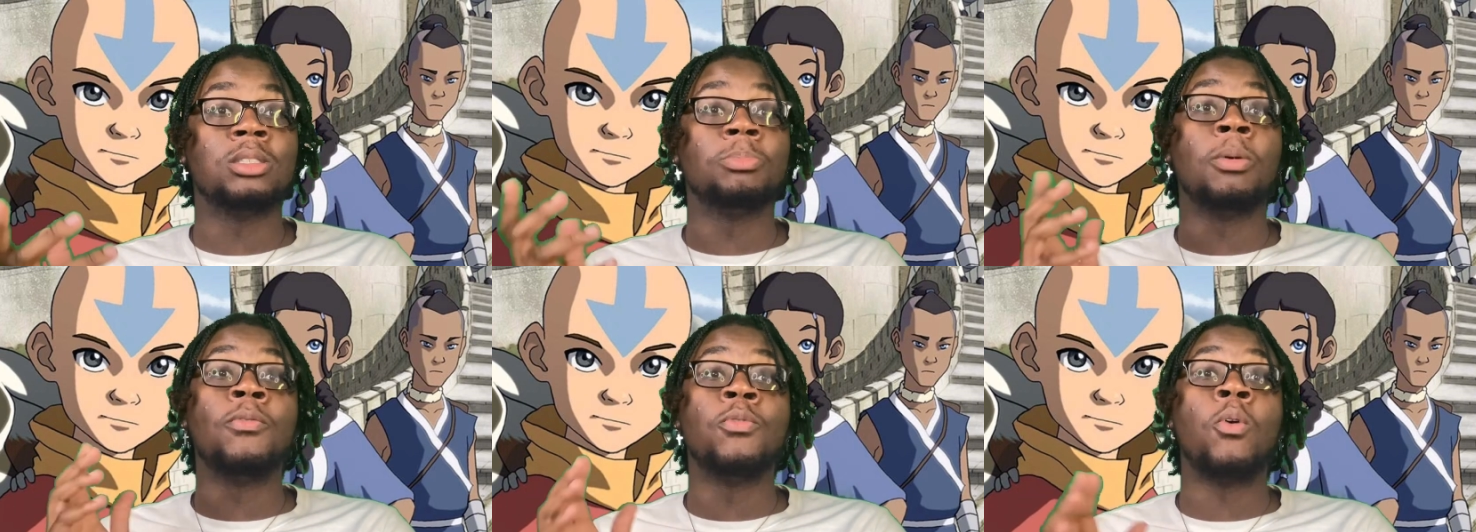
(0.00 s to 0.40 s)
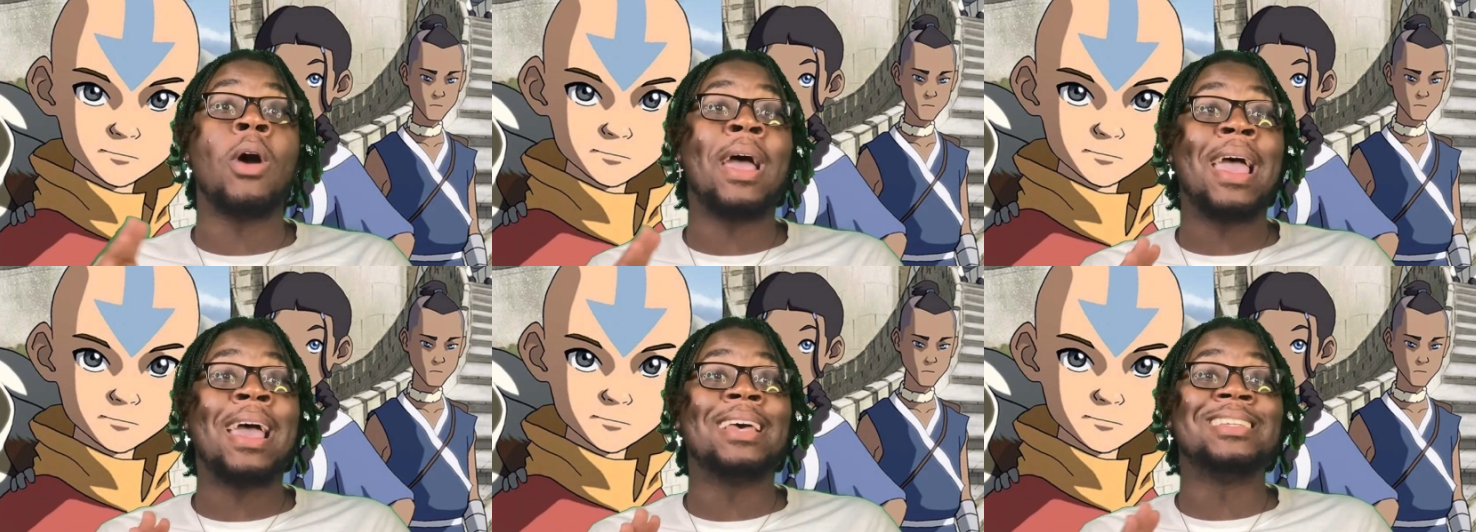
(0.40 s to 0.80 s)
Speaker 1: before
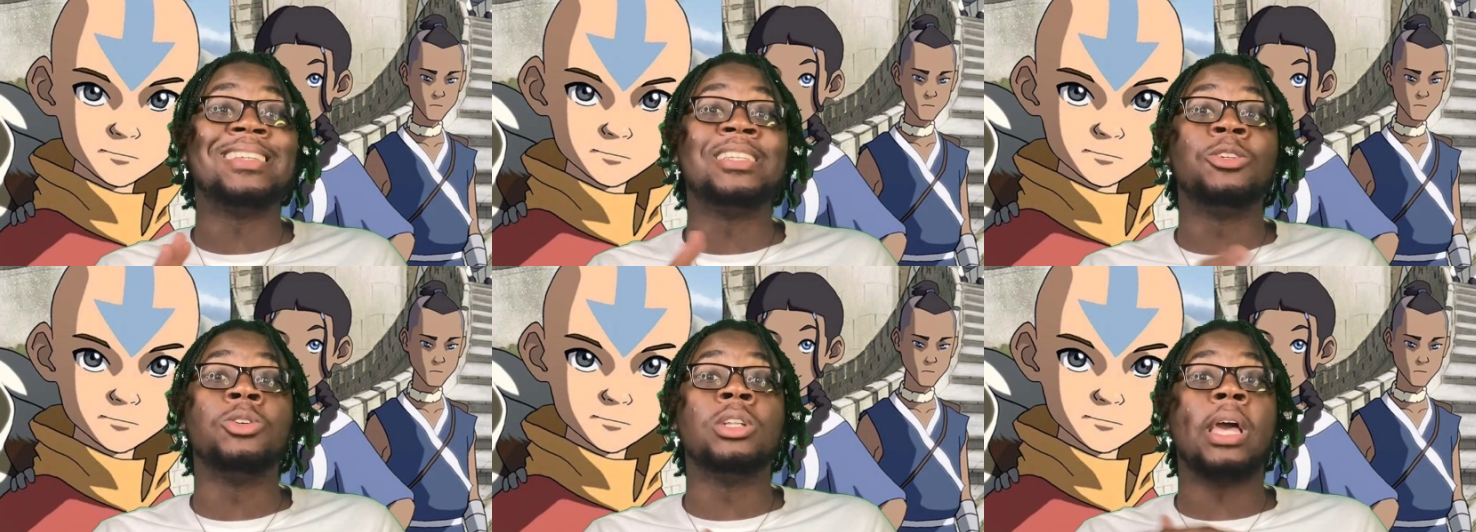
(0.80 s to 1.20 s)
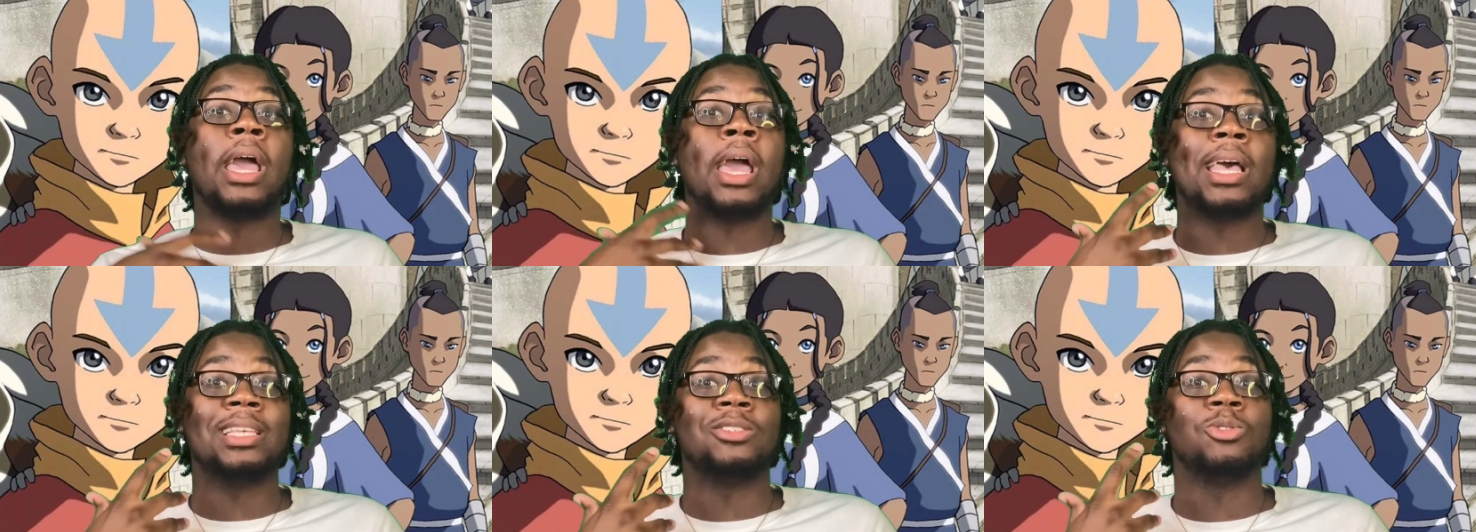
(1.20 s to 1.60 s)
I actually do the
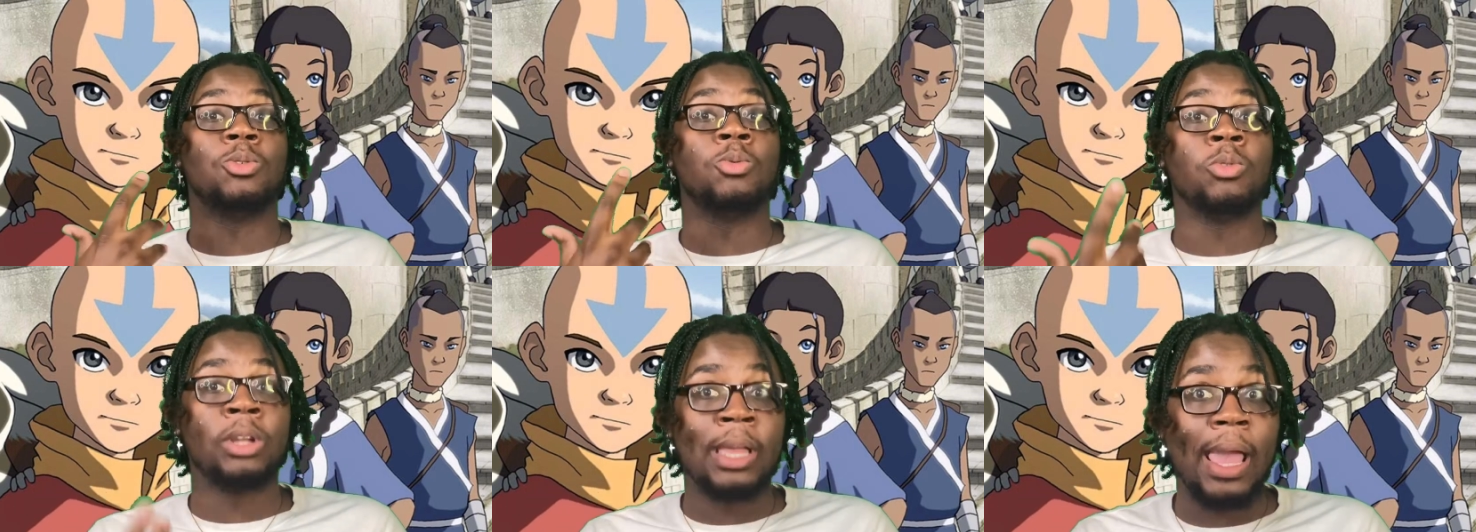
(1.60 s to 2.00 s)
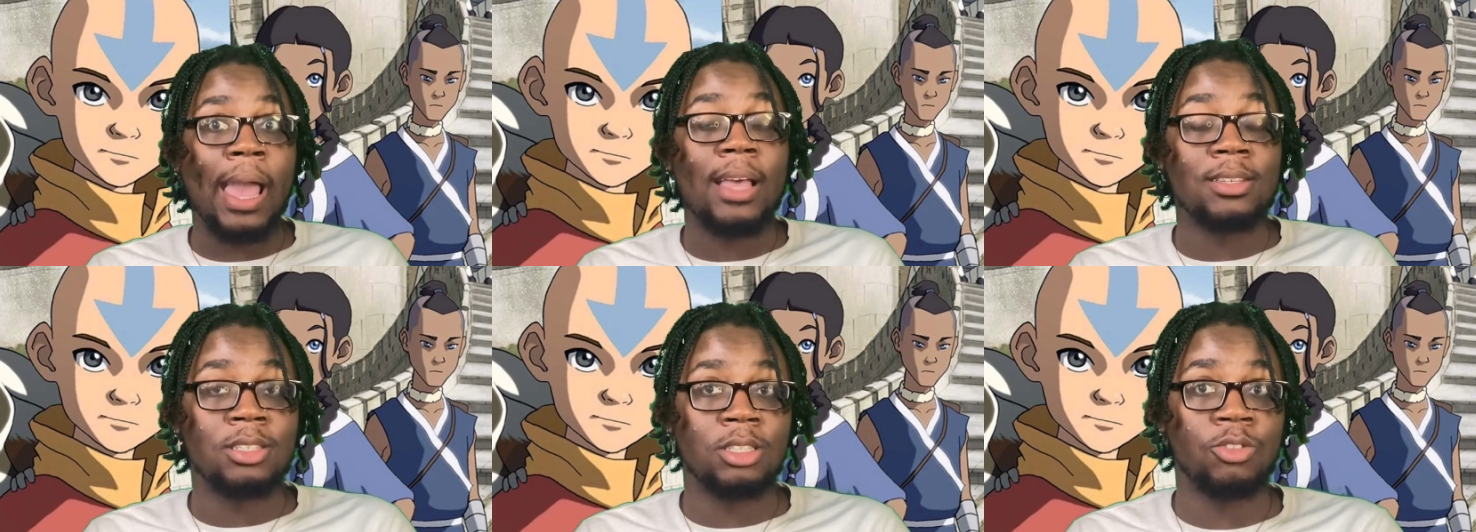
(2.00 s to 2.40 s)
actual
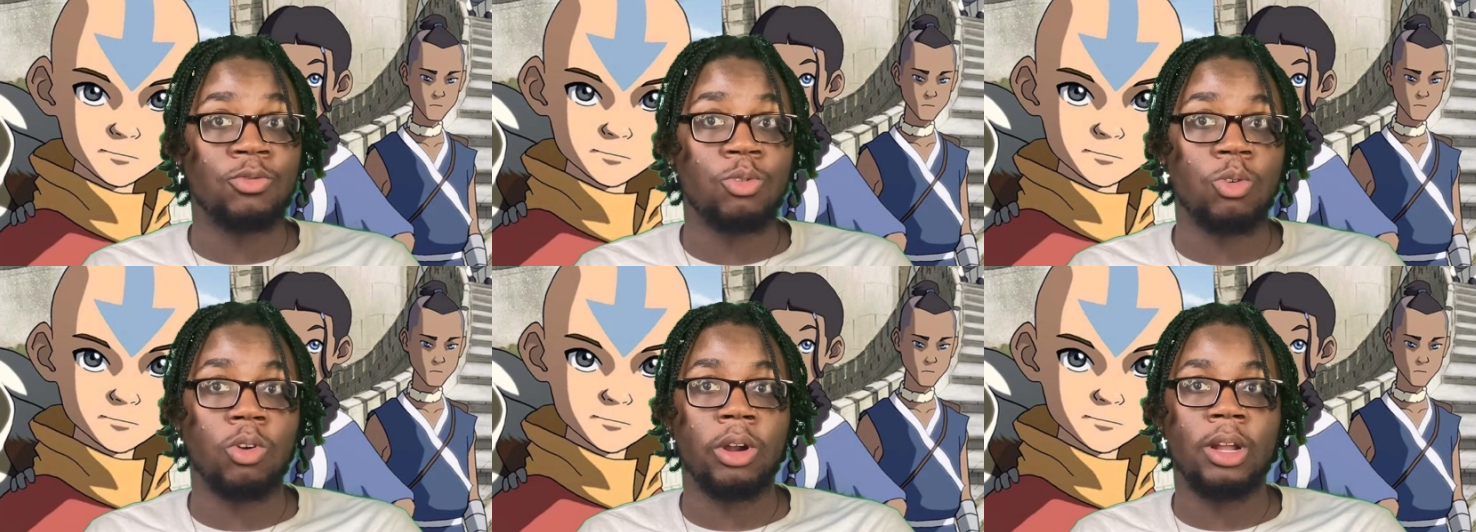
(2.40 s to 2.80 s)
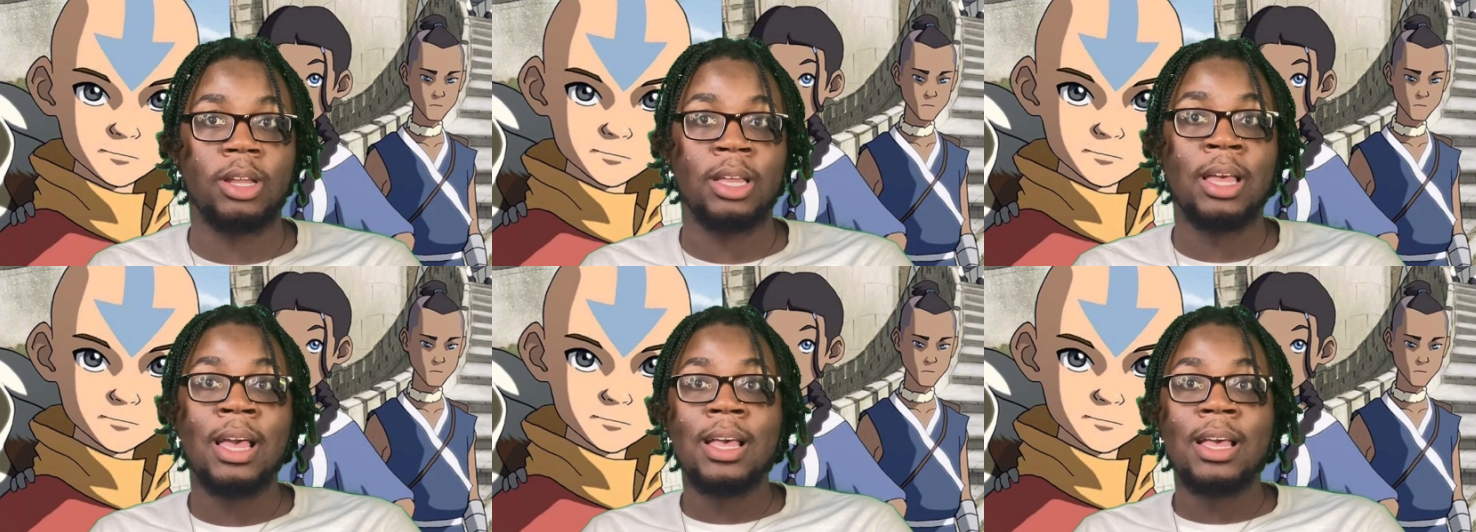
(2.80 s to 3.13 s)
reaction for it.